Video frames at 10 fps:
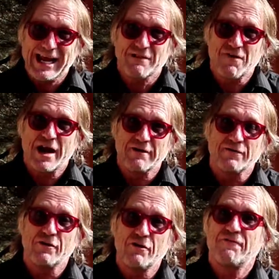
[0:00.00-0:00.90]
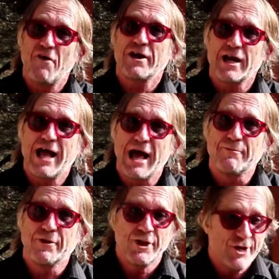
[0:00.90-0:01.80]
in front of you, you find a
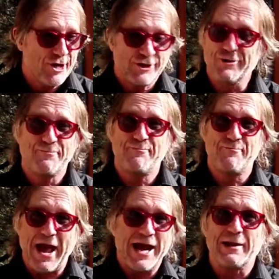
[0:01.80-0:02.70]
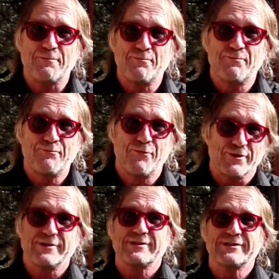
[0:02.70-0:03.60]
lump, you better
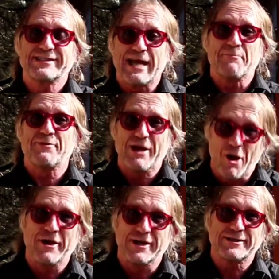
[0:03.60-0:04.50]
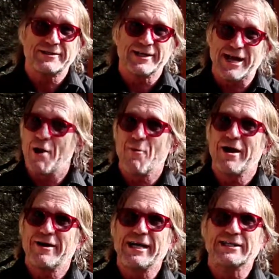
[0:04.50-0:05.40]
put something on it to know
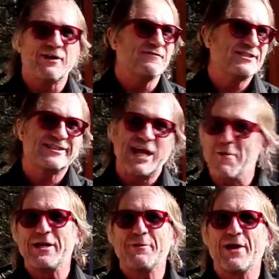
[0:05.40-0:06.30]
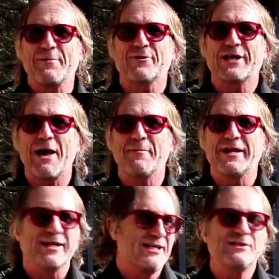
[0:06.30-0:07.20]
where it is. I've so many people come
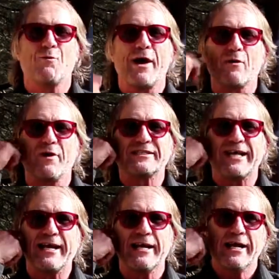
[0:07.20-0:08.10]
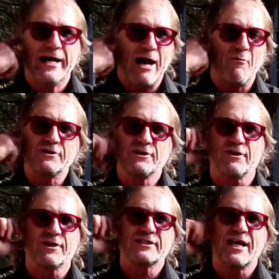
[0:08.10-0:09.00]
in, at least one a week, saying, I want you to
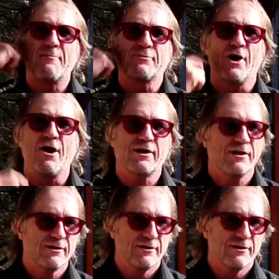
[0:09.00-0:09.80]
look at this lump, Doc.